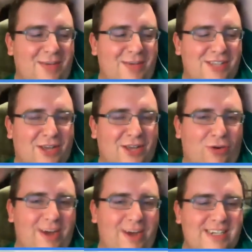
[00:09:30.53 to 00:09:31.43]
was the
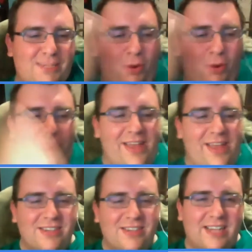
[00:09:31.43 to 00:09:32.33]
craziest part when they
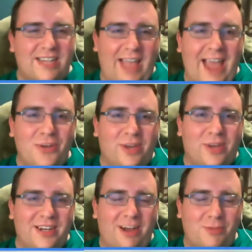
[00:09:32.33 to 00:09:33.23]
announced it's and you can
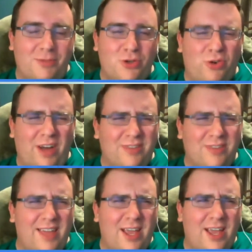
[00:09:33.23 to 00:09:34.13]
adopt children. I was
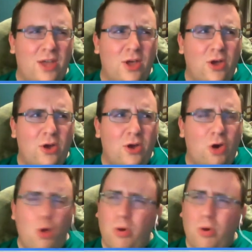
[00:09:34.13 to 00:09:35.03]
like,
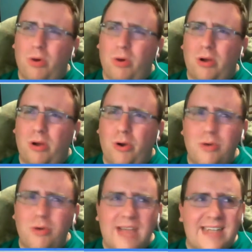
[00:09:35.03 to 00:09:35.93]

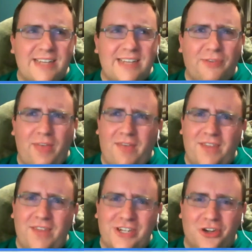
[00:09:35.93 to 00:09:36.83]
who's asking for that
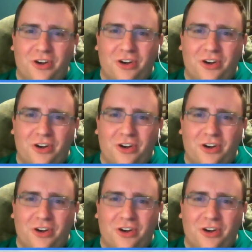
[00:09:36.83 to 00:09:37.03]
feature?